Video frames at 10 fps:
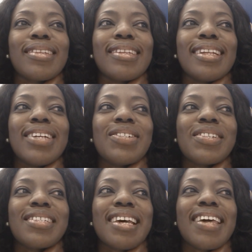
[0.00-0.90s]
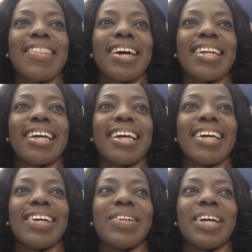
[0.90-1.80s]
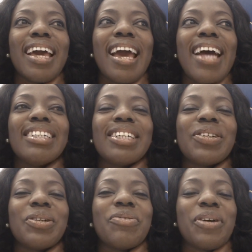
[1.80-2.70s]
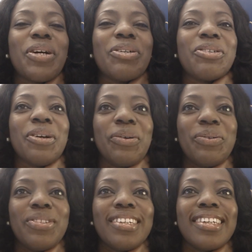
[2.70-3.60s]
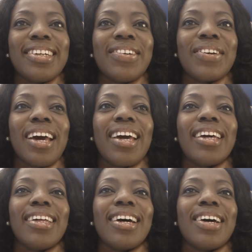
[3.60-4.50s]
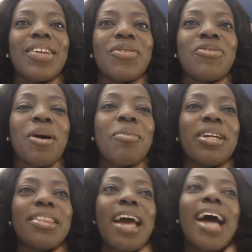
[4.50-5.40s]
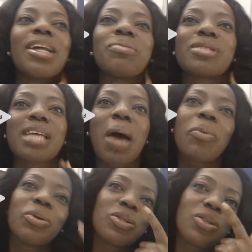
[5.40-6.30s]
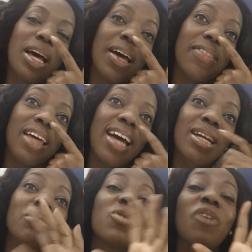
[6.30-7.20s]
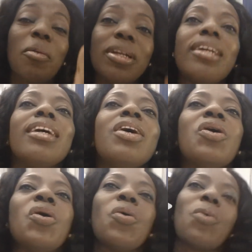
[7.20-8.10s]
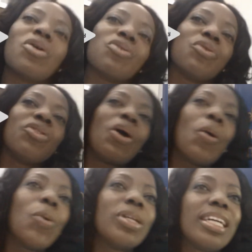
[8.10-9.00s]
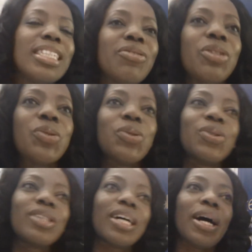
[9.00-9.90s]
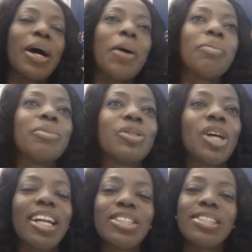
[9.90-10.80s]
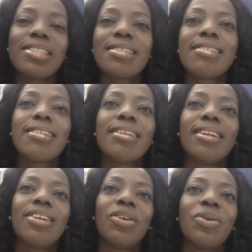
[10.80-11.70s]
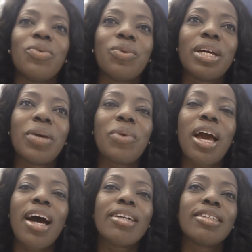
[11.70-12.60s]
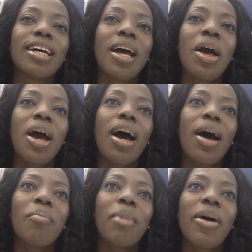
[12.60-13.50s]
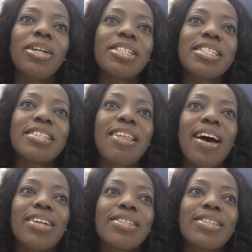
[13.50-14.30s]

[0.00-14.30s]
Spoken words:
let's just say that it ended on a very good note. Okay, right. The family, the Adam's Apples, the Adams family went through their own individual challenges. You know, we had marriages that